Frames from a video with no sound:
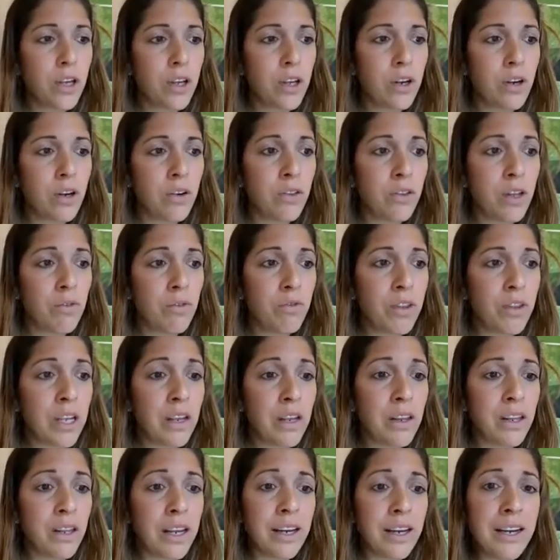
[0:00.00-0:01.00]
the
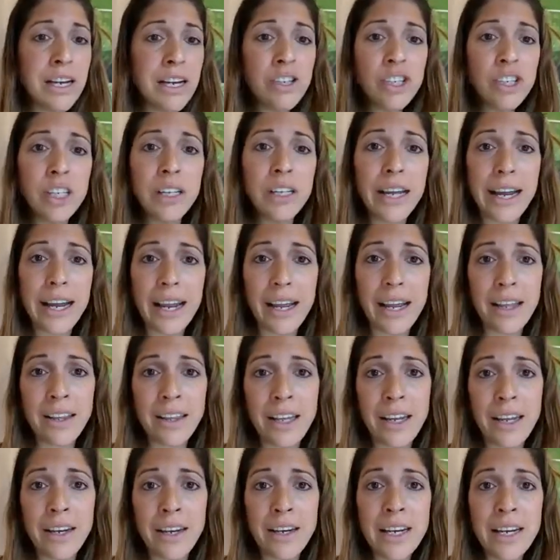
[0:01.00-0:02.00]

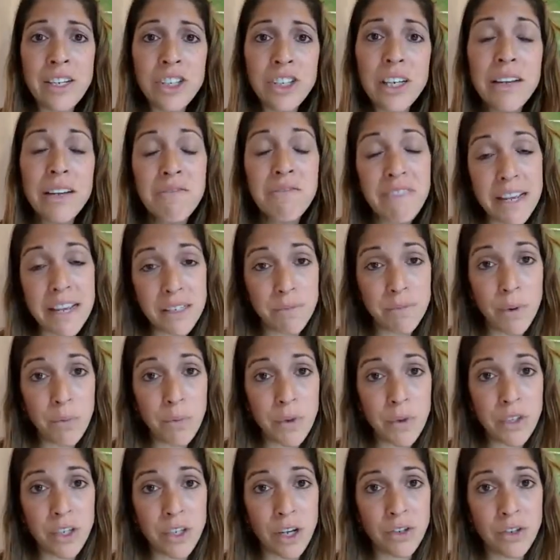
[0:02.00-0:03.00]
initial investment
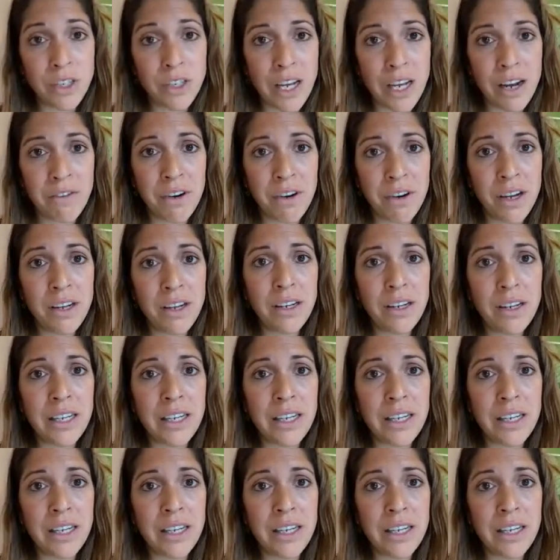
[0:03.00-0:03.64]
with doTERRA